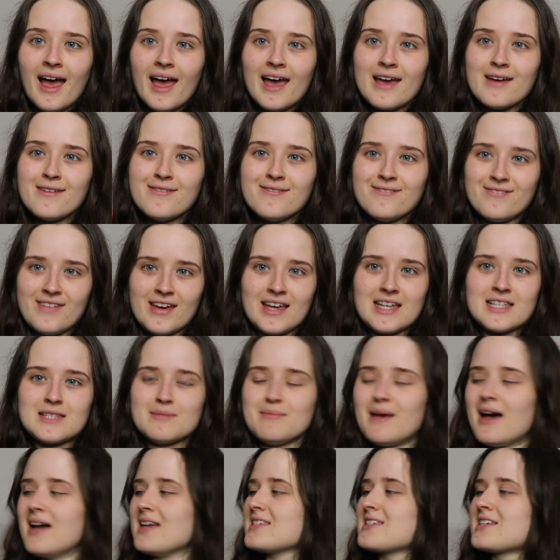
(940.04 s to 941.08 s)
a face
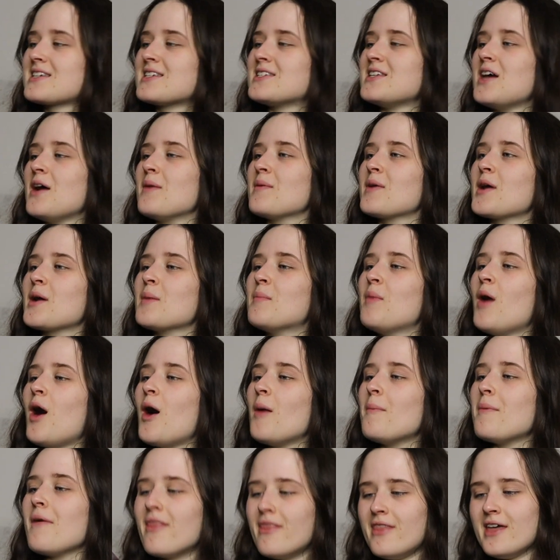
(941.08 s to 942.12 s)
mask. So I'm going to
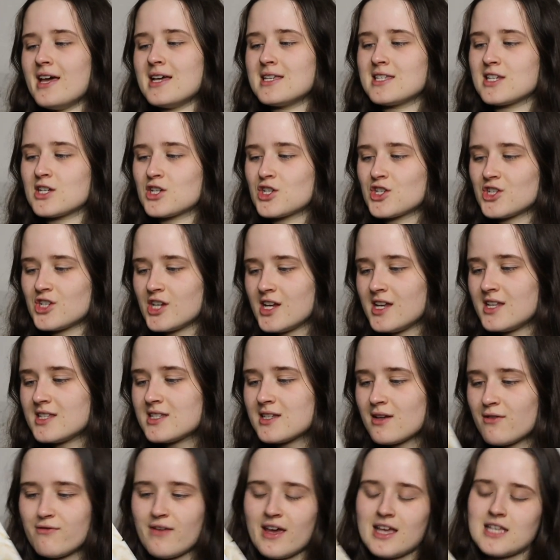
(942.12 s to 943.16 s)
pop this sheet
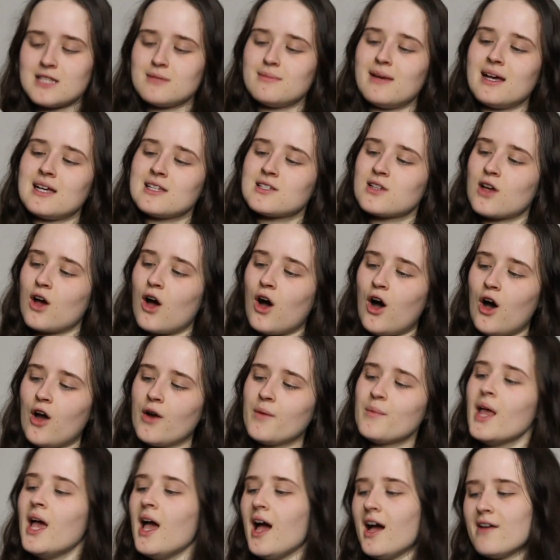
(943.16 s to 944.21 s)
face mask
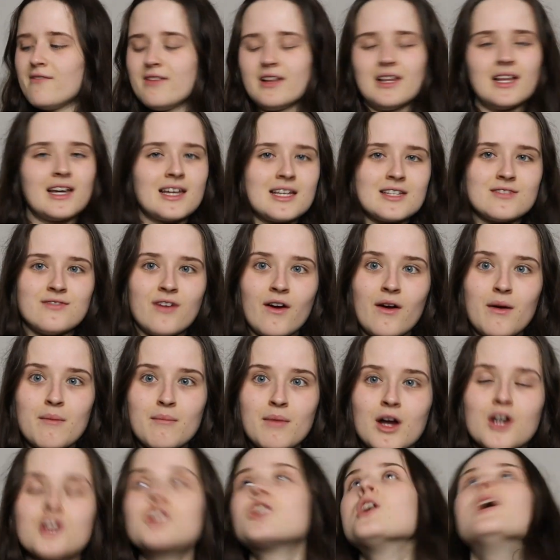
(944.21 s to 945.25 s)
on. I feel like it's very
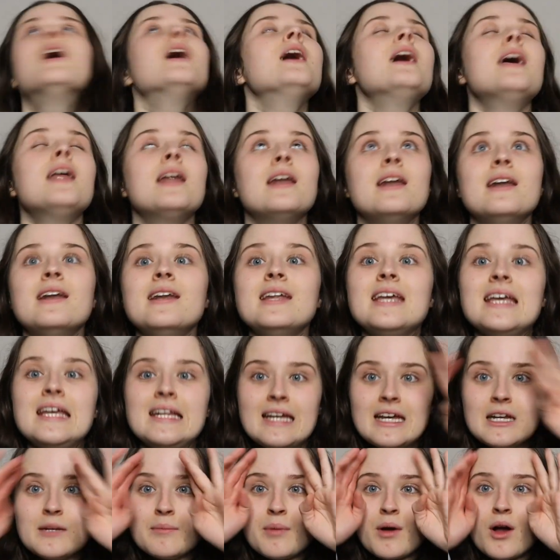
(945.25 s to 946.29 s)
much
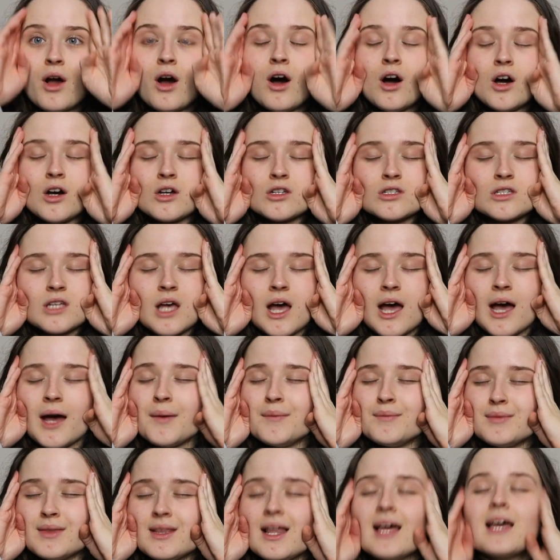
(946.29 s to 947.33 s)
needed because
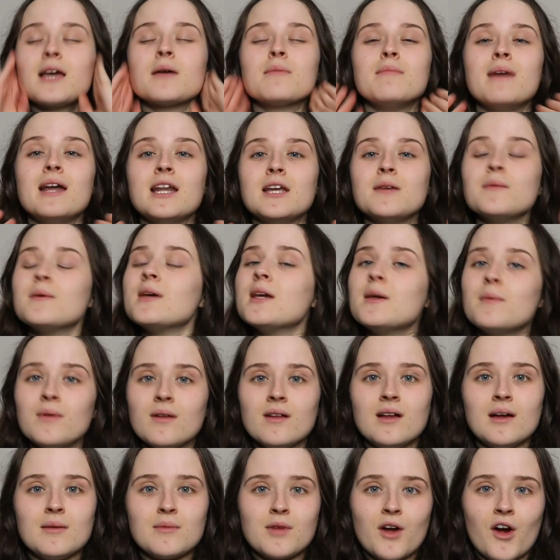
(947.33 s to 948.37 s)
like many
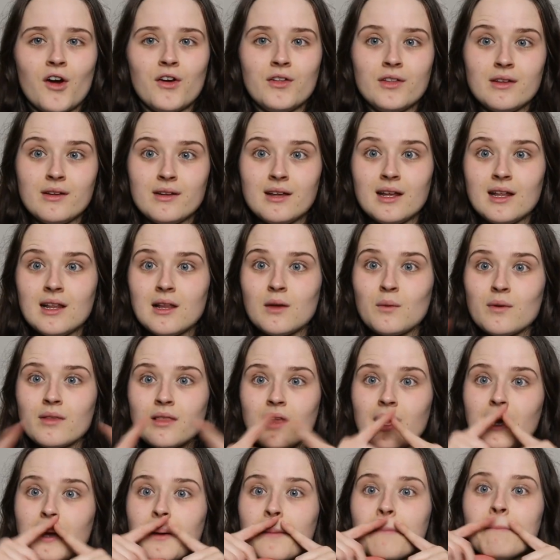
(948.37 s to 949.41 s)
people, I'm currently dealing with
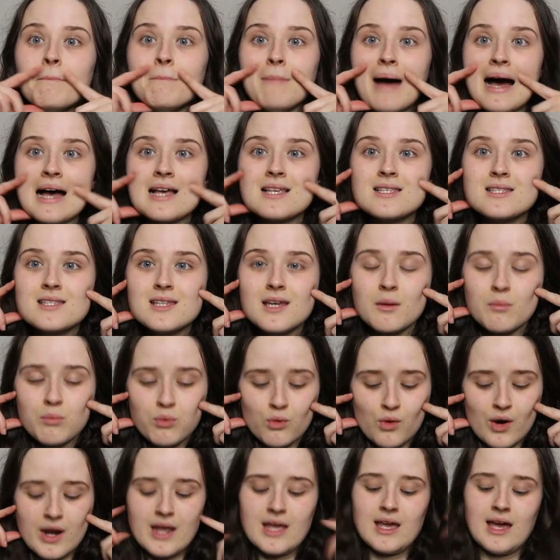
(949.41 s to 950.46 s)
like mask
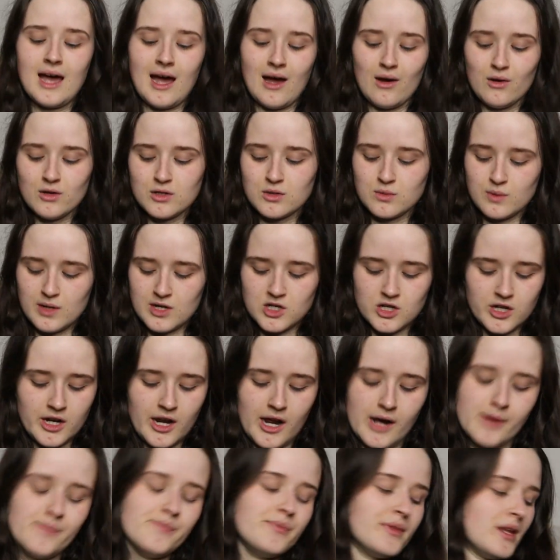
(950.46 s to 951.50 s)
breakouts, which, you
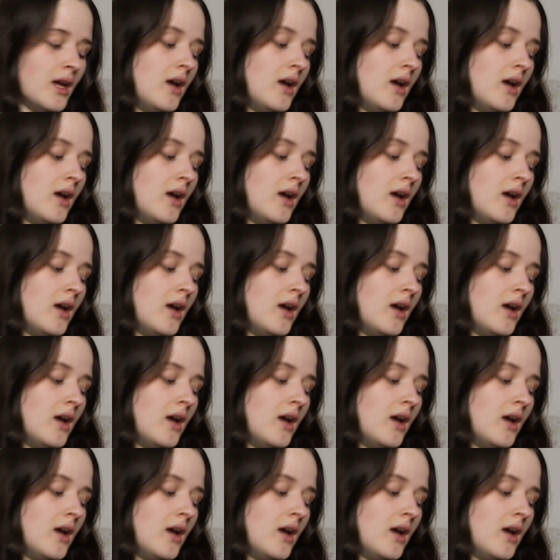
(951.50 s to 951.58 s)
know,